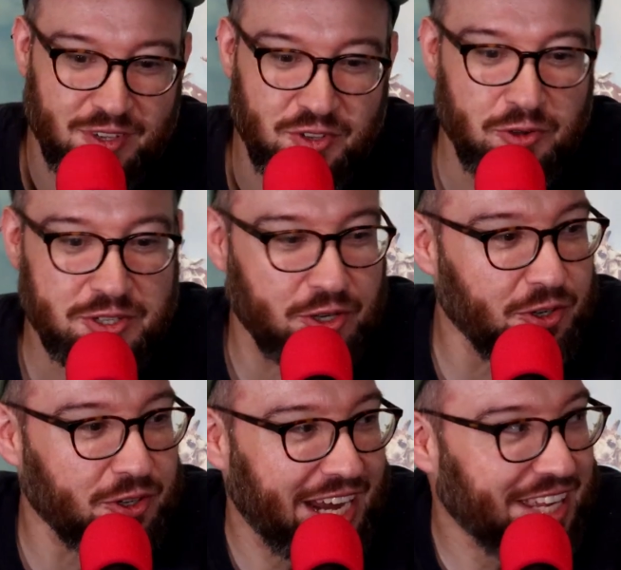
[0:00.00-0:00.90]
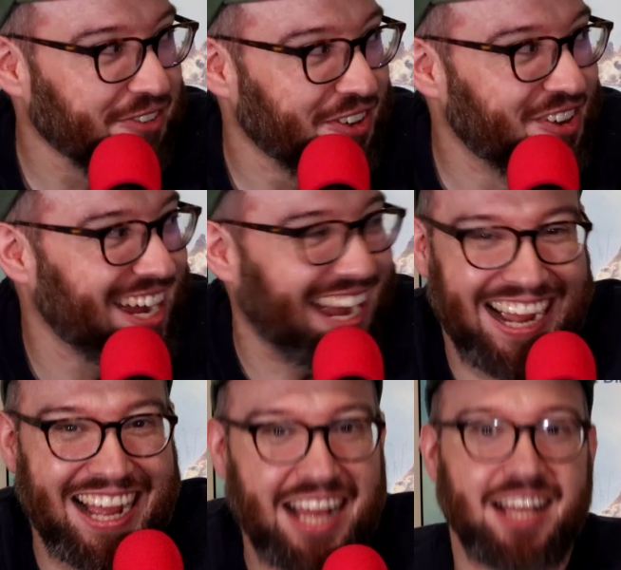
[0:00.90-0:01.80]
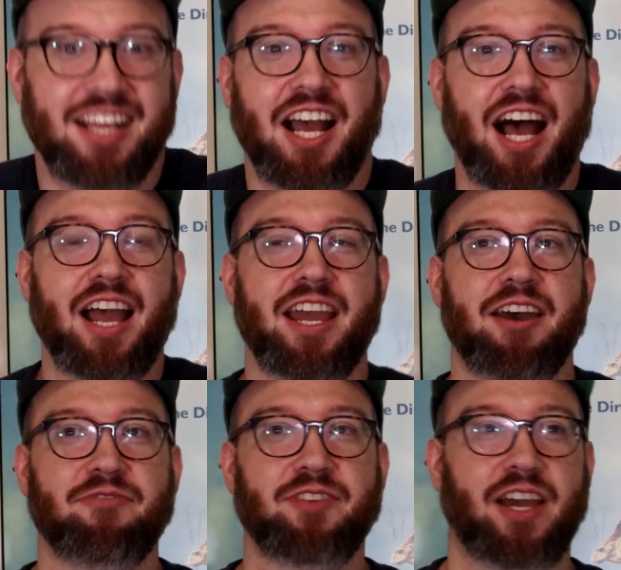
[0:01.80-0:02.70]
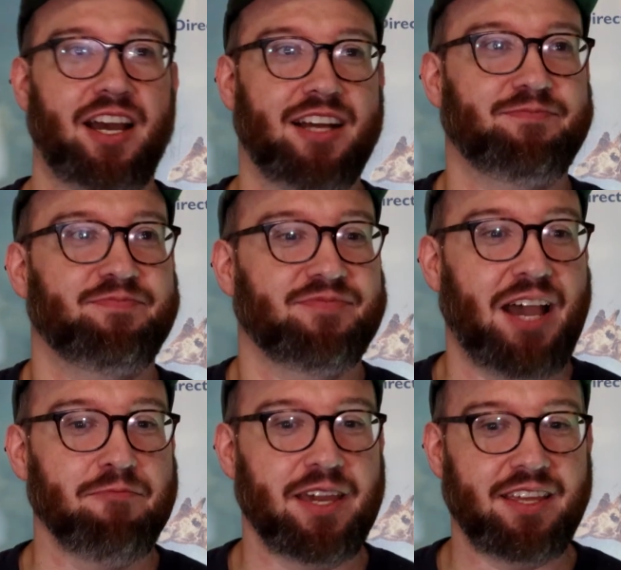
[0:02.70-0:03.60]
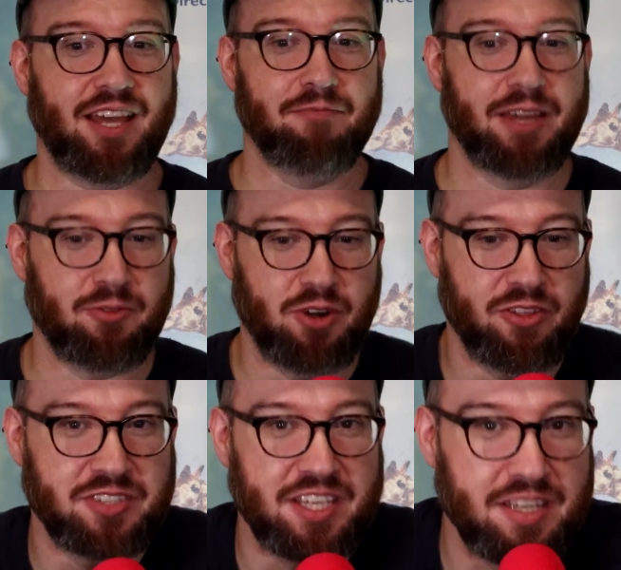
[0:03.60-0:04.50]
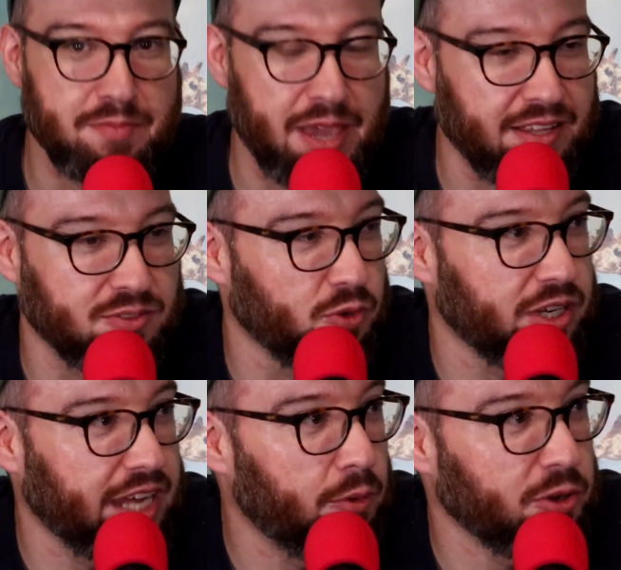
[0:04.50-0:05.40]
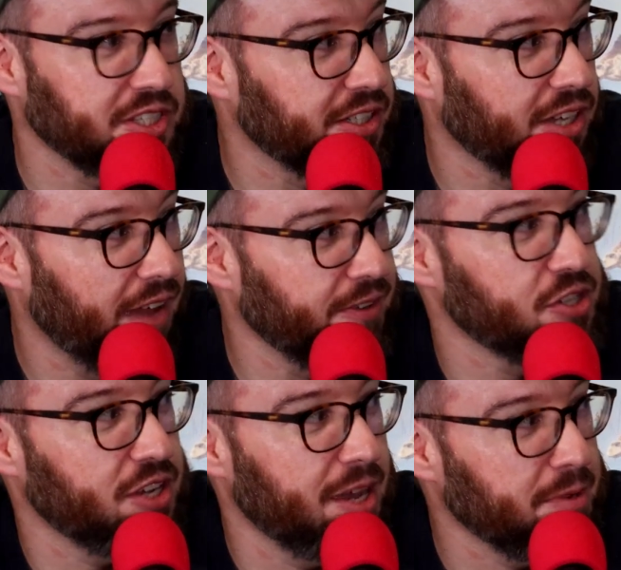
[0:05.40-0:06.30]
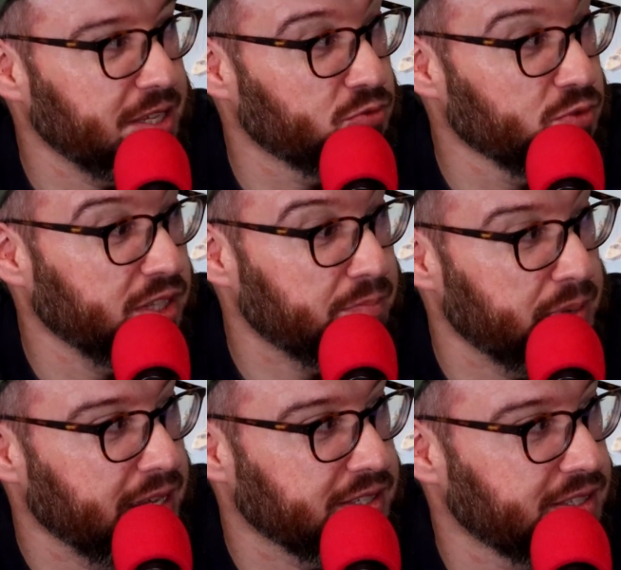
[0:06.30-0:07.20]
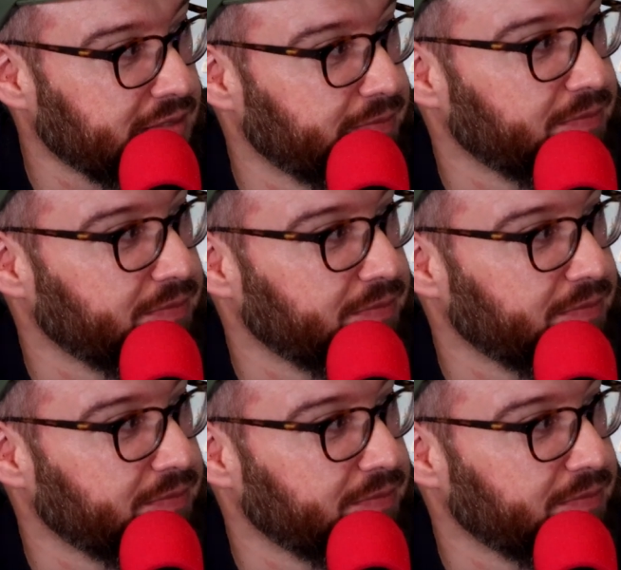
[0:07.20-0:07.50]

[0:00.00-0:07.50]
No one's heard any of them. I have, yeah. I'm like one of those indie bands where a guy works at a coffee shop and he's really pissed.